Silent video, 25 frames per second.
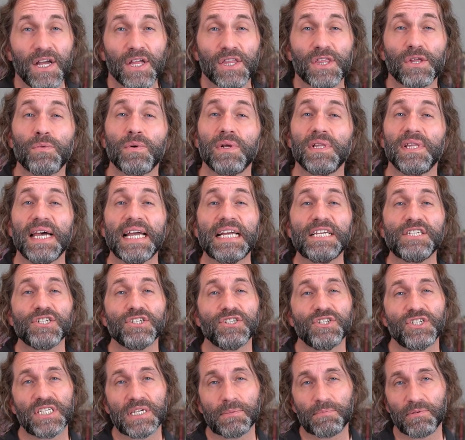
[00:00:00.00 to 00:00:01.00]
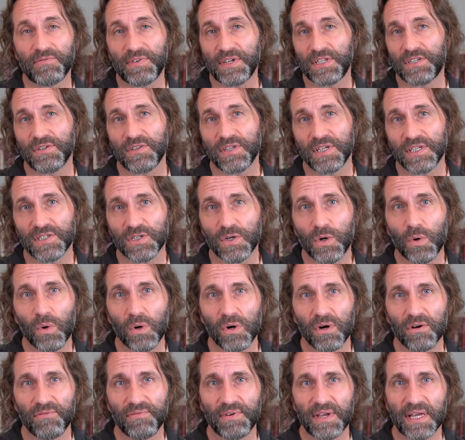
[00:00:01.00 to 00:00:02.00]
The relationship of each of these
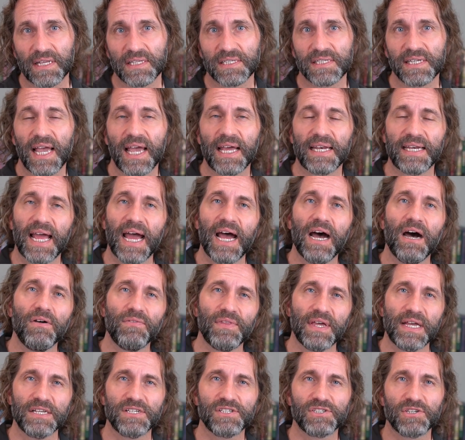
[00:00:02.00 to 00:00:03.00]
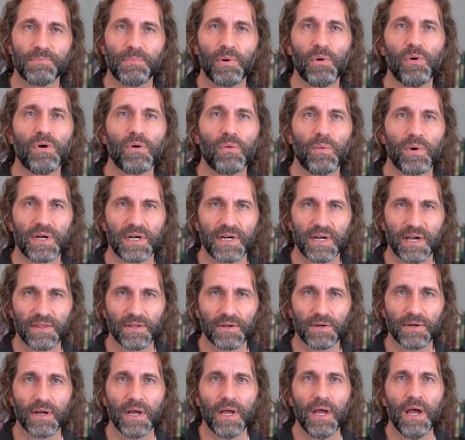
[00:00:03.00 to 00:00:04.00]
core events and how they support one
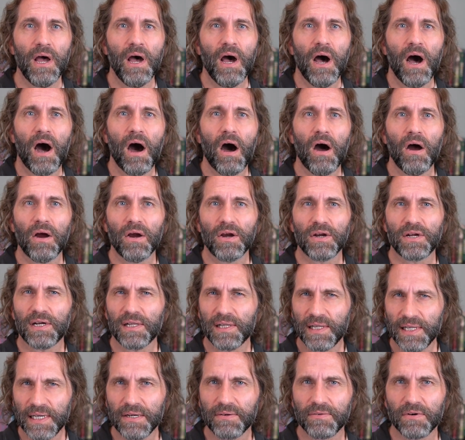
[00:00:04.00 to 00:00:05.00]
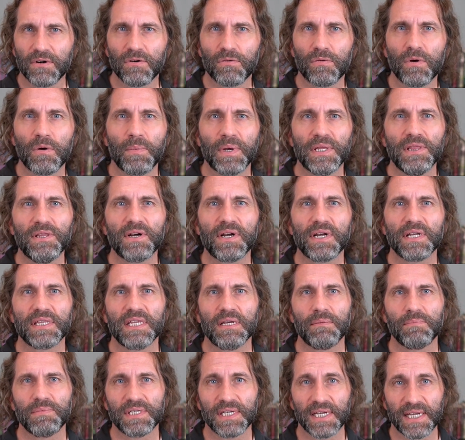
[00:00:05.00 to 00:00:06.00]
another are clearer when we look at
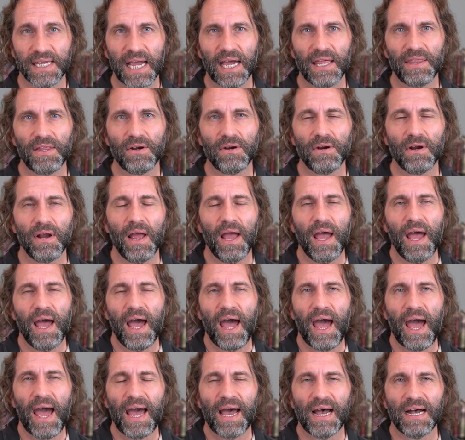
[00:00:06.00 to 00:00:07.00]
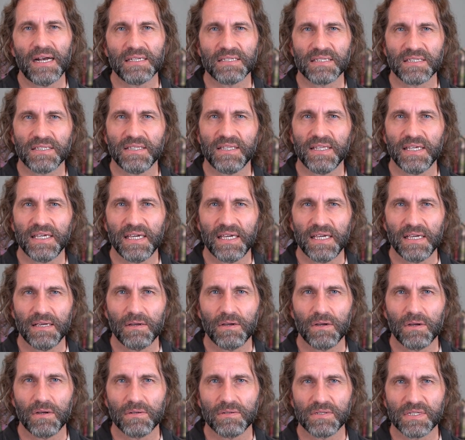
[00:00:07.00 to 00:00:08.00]
them together as the
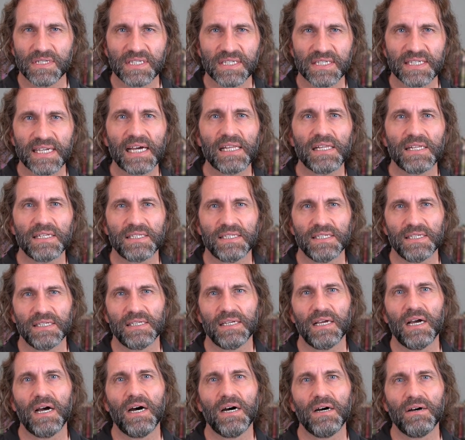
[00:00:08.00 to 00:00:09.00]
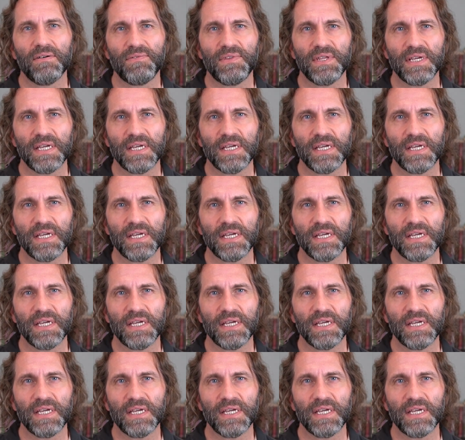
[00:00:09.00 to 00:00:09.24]
skeleton of